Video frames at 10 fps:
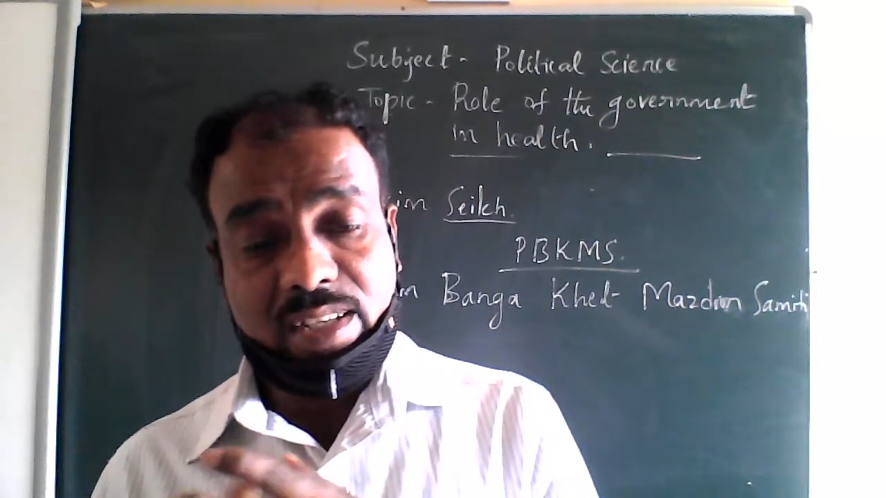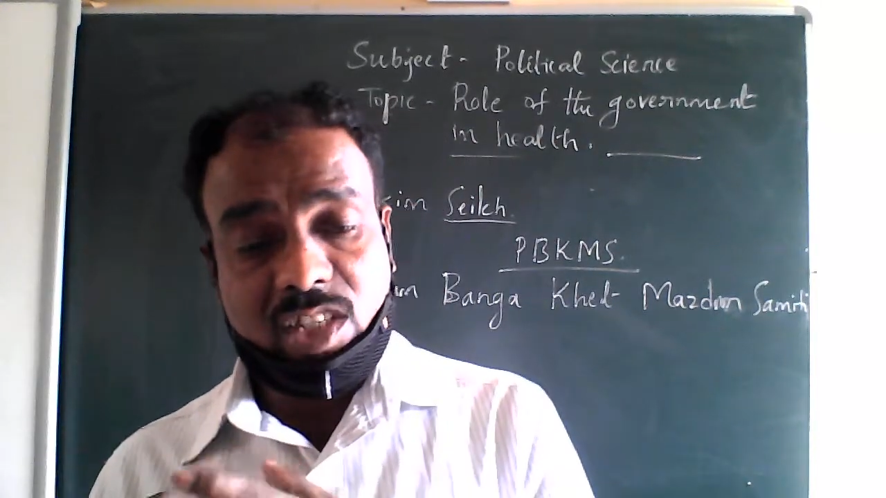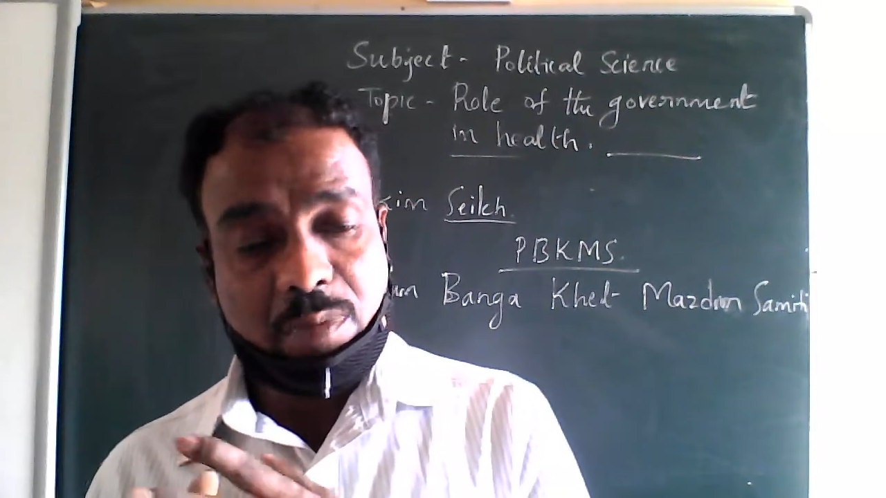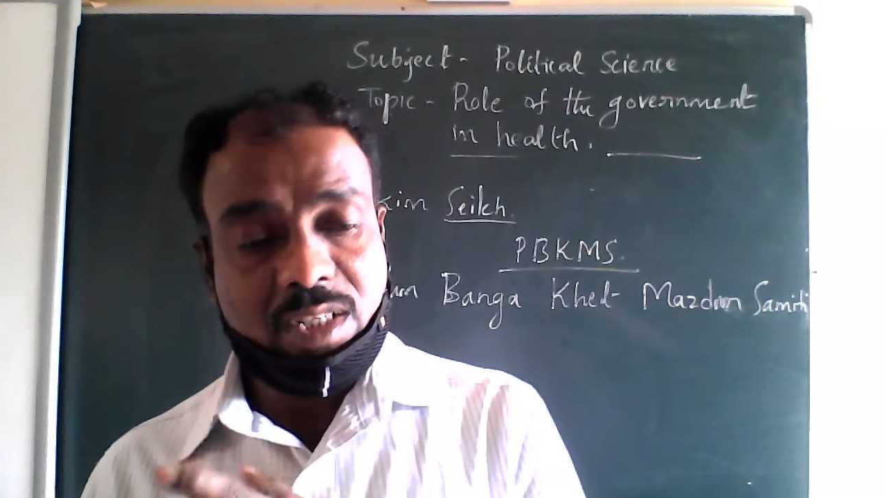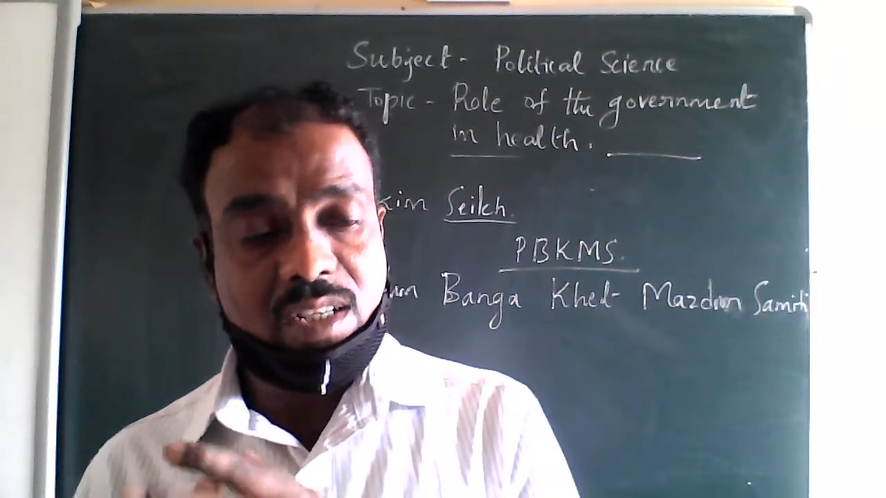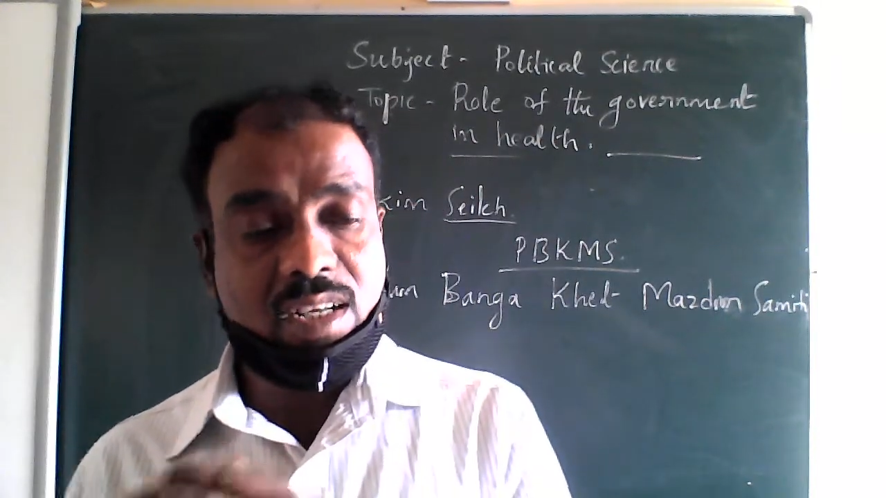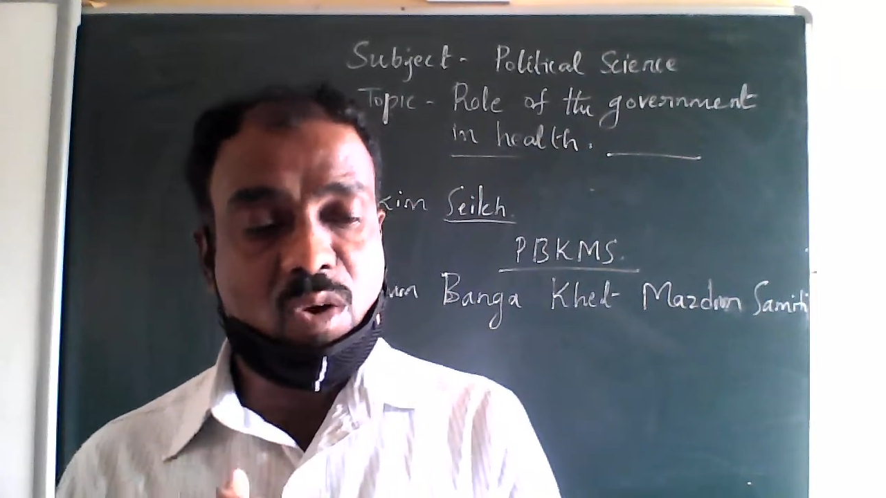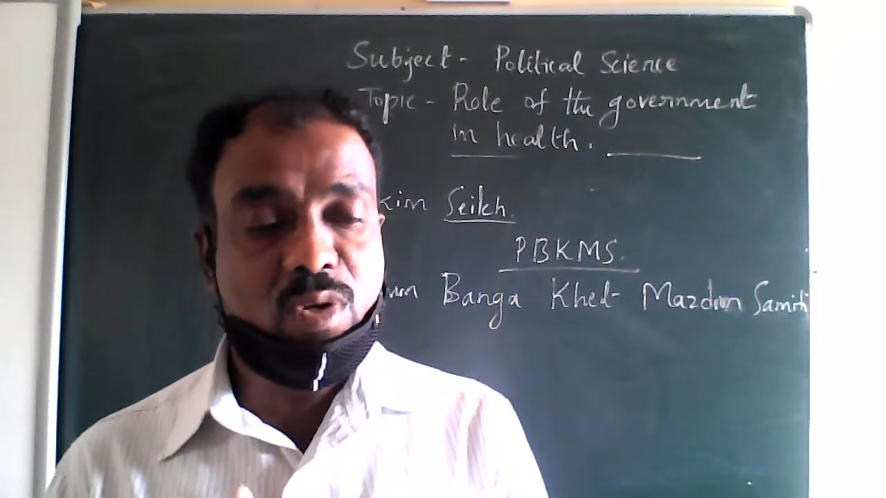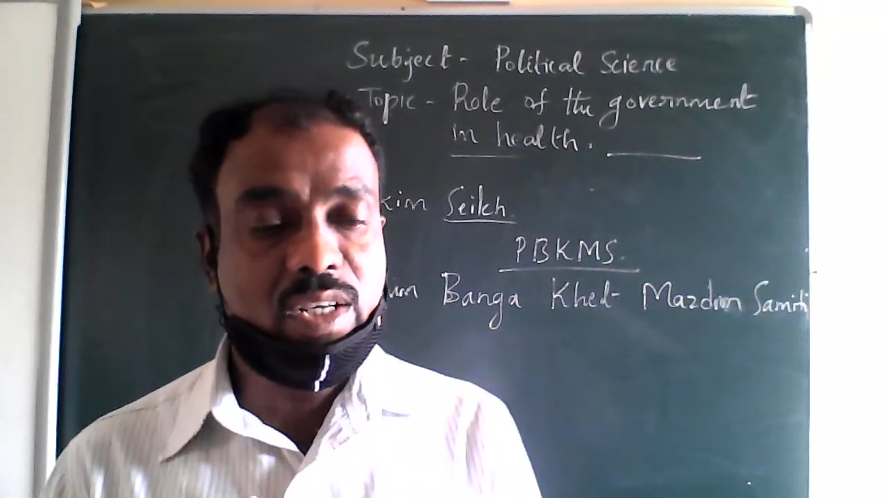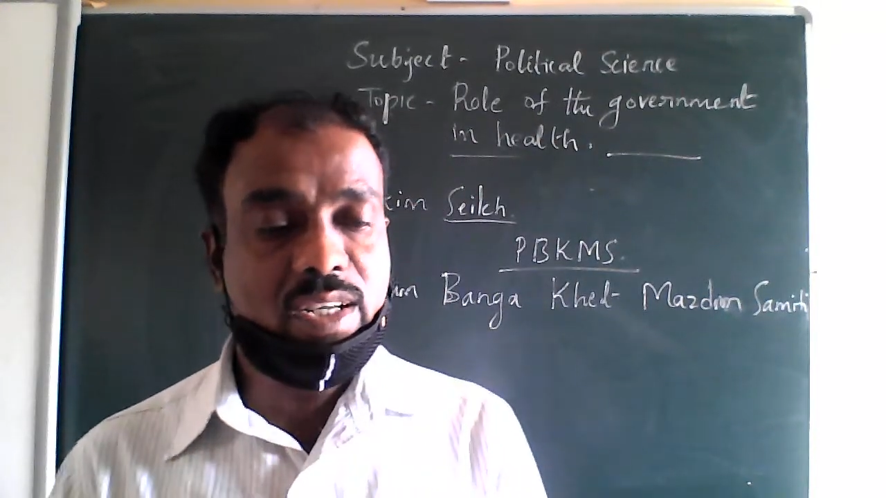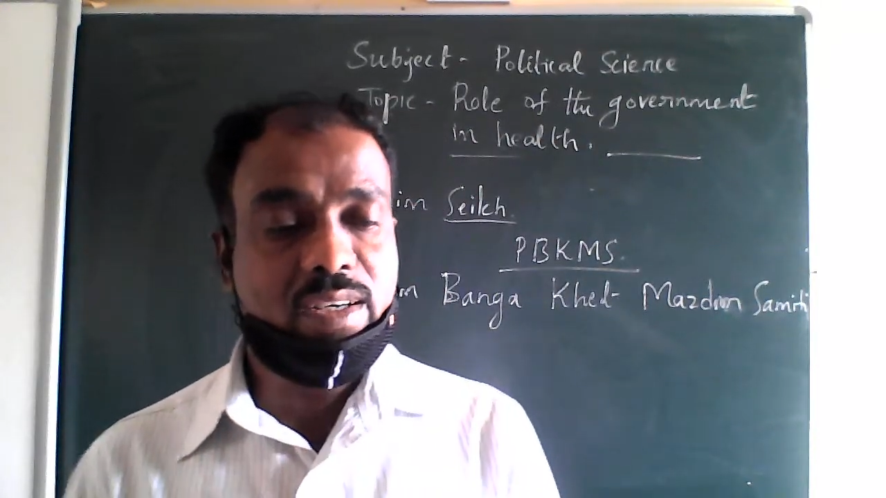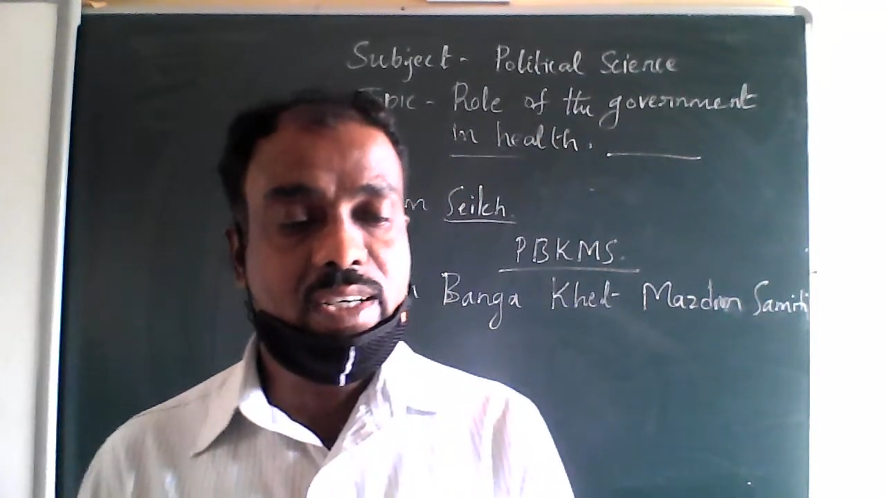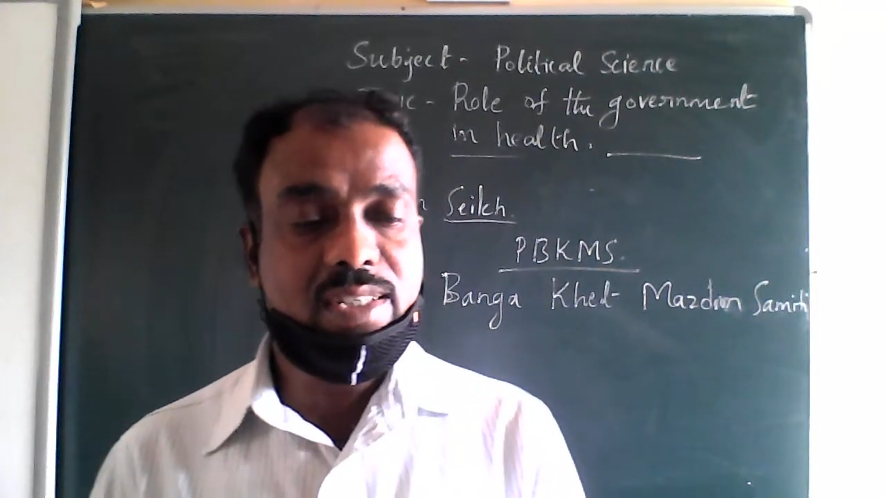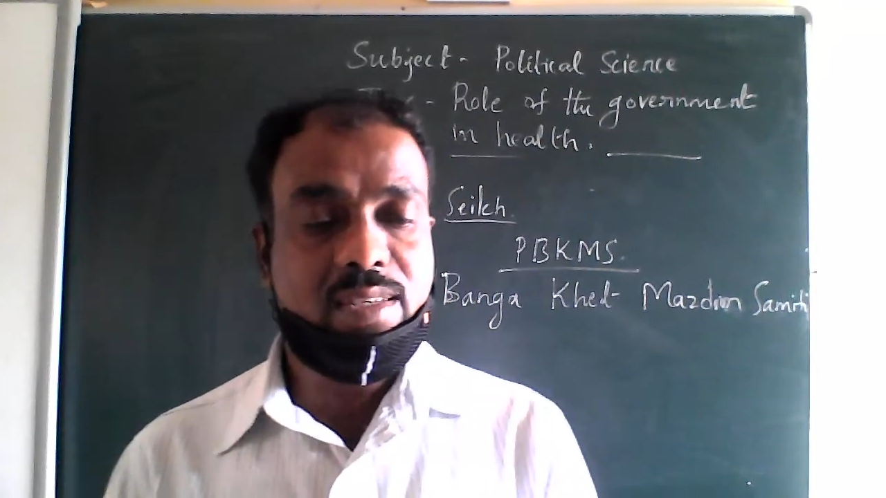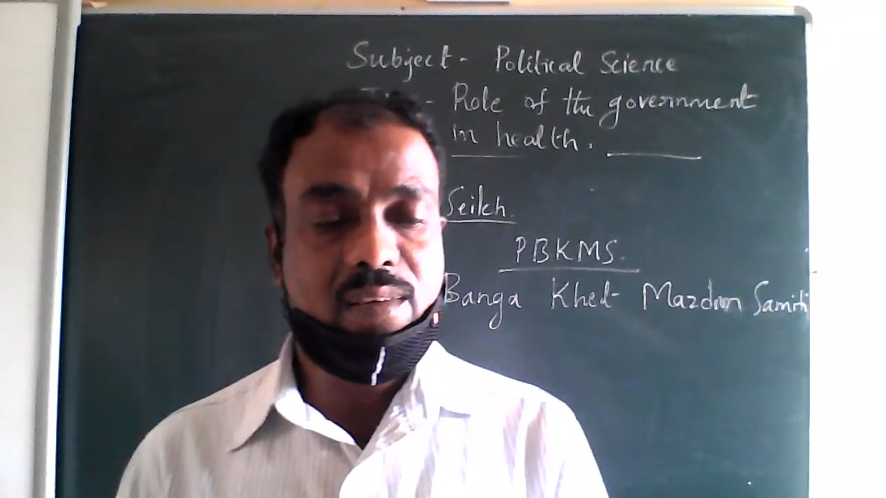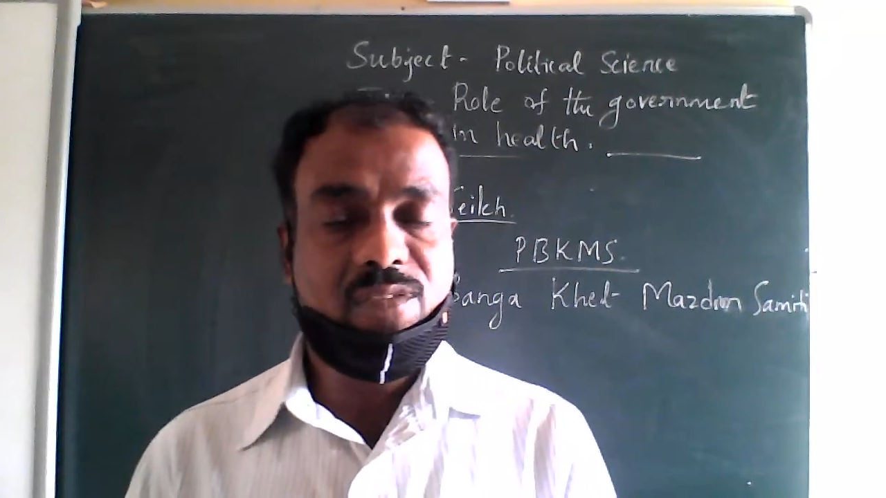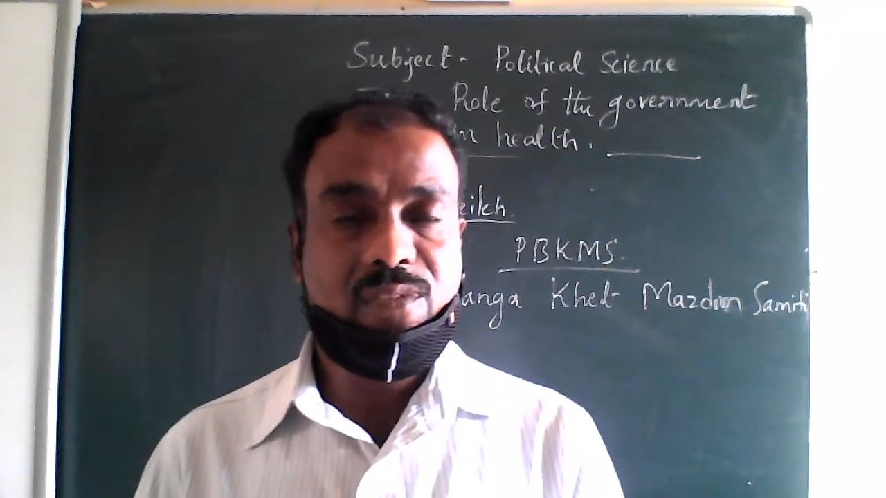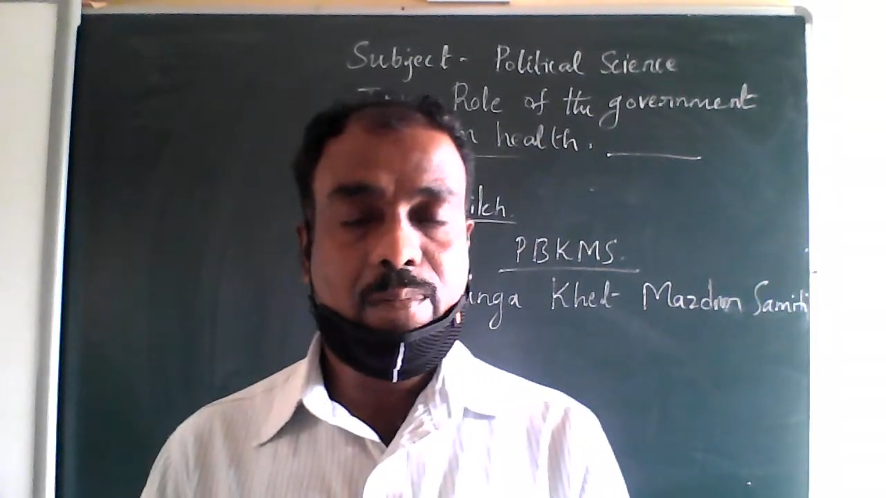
reception counter itself.